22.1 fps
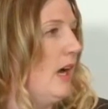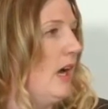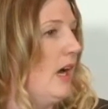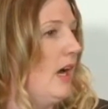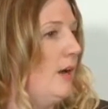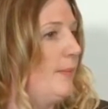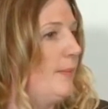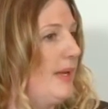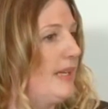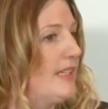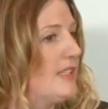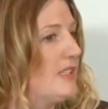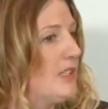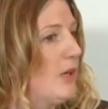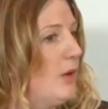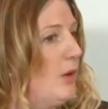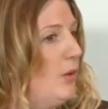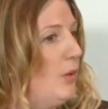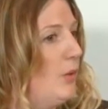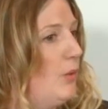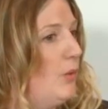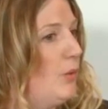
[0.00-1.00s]
Um, and
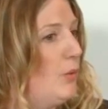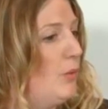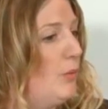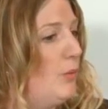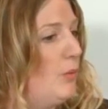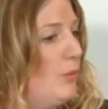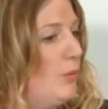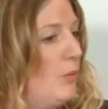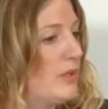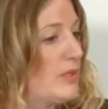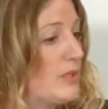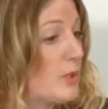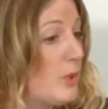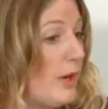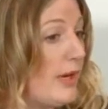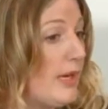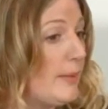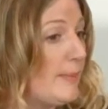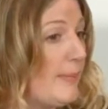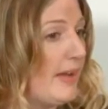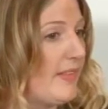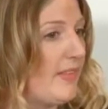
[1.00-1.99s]
so what's
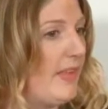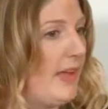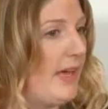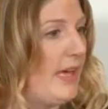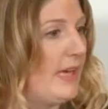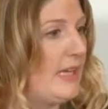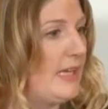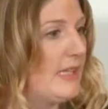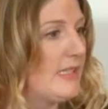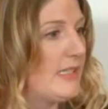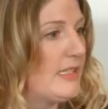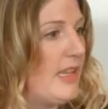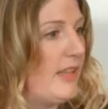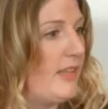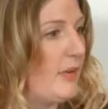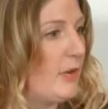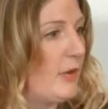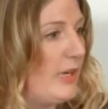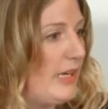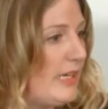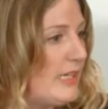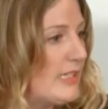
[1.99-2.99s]
great about that is that
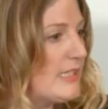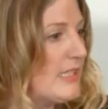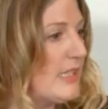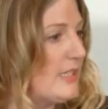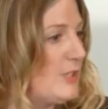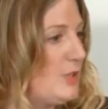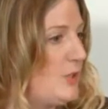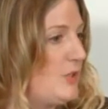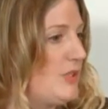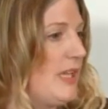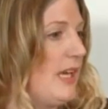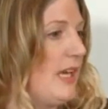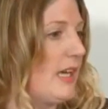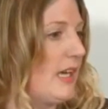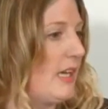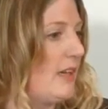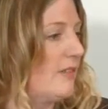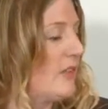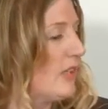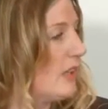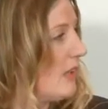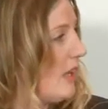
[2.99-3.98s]
there is, as you say,
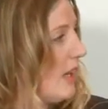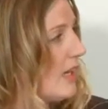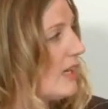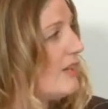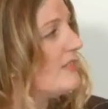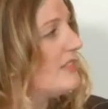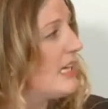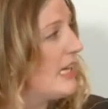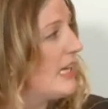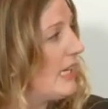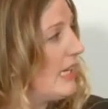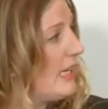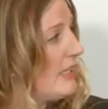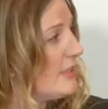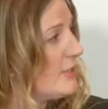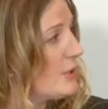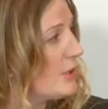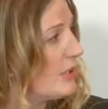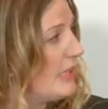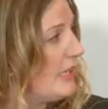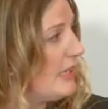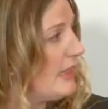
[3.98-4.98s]
kind of a lot of data
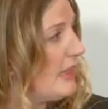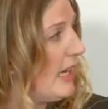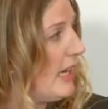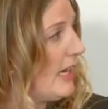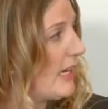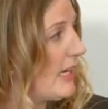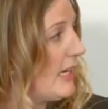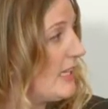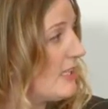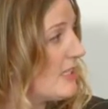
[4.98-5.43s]
underneath that.